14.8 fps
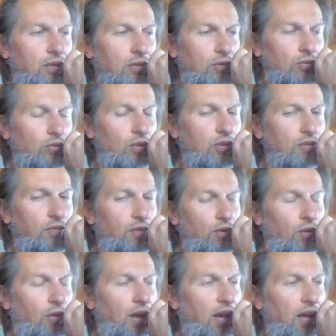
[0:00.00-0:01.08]
We'll do this for a
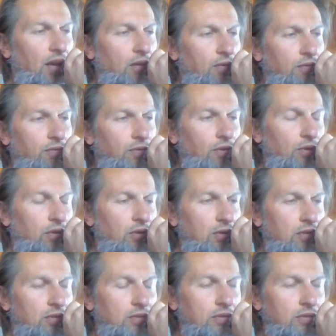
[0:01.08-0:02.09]
while, for